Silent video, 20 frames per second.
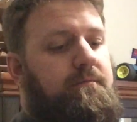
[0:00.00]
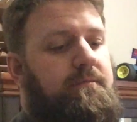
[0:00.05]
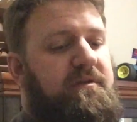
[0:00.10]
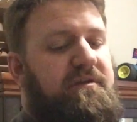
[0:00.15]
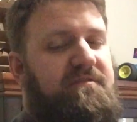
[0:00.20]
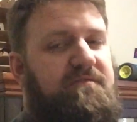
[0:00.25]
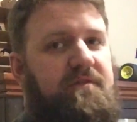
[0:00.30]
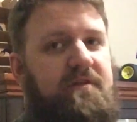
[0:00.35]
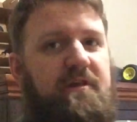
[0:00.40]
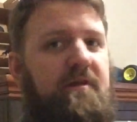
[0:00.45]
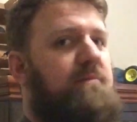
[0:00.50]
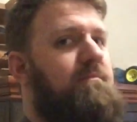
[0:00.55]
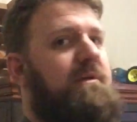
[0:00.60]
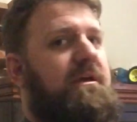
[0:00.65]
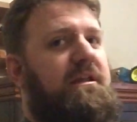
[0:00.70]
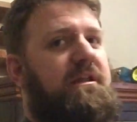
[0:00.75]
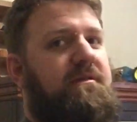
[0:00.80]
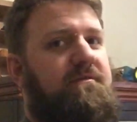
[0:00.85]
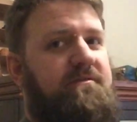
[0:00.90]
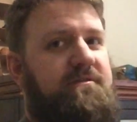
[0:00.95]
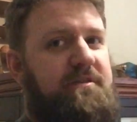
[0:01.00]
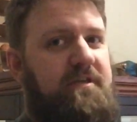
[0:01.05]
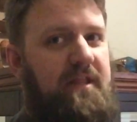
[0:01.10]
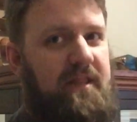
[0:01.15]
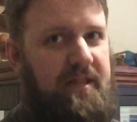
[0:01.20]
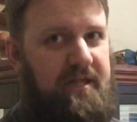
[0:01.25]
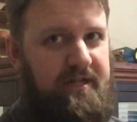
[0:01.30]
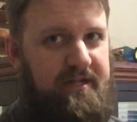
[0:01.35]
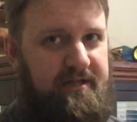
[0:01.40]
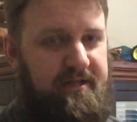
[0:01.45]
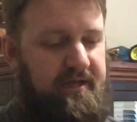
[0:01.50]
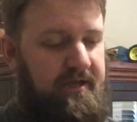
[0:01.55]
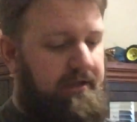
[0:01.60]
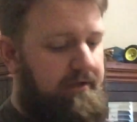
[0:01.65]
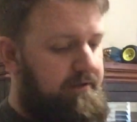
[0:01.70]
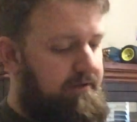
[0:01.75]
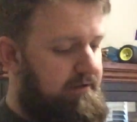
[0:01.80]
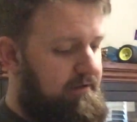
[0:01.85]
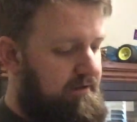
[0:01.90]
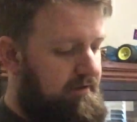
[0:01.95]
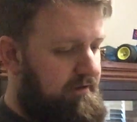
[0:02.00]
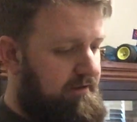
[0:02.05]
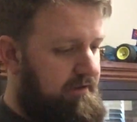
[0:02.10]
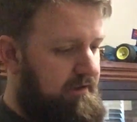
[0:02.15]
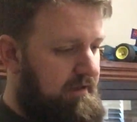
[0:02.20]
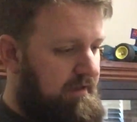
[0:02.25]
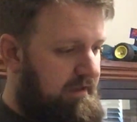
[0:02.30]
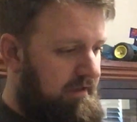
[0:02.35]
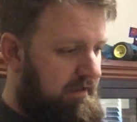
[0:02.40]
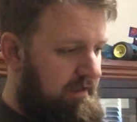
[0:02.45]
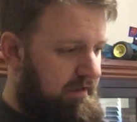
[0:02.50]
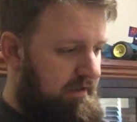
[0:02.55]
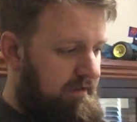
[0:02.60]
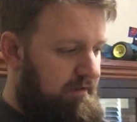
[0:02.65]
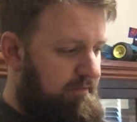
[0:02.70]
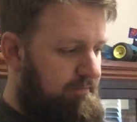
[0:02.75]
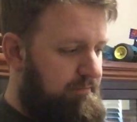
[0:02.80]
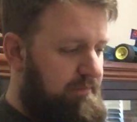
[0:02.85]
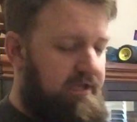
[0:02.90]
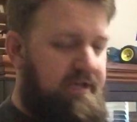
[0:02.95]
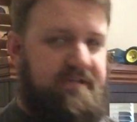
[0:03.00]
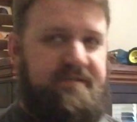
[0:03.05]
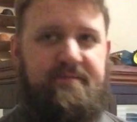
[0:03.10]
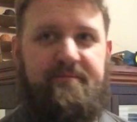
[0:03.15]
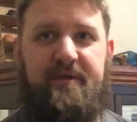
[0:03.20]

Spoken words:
This video may never see the light of day because